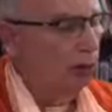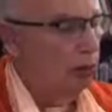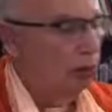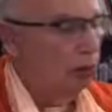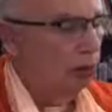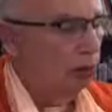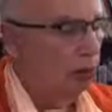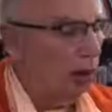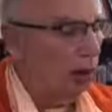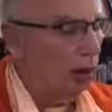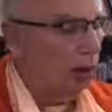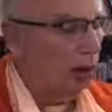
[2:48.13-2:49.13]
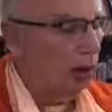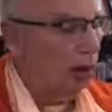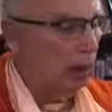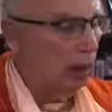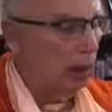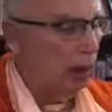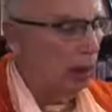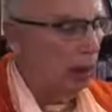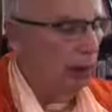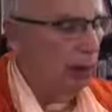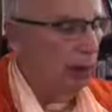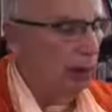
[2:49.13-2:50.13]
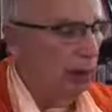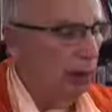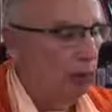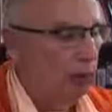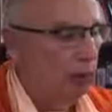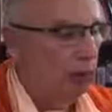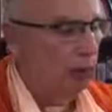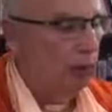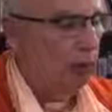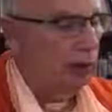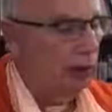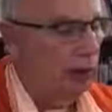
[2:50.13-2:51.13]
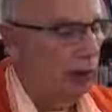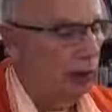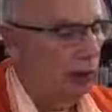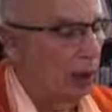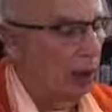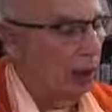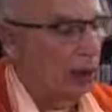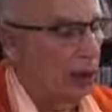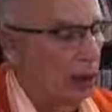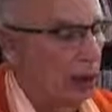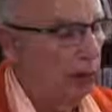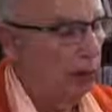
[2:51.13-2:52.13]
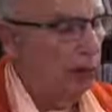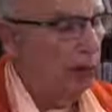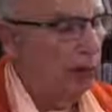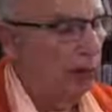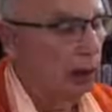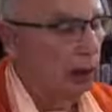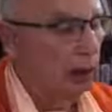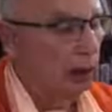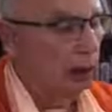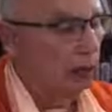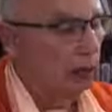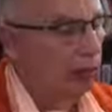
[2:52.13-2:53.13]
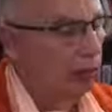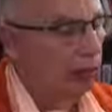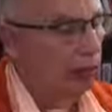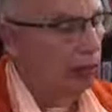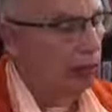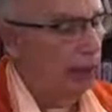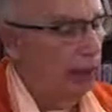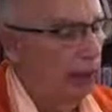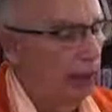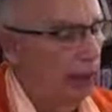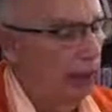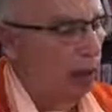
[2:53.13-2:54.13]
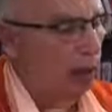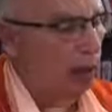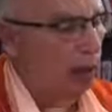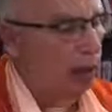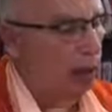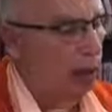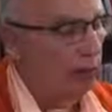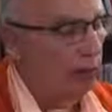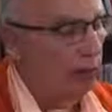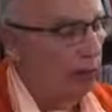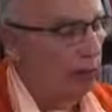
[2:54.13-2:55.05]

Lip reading: Uttararadi, and one of its commanders was named Raghuvarya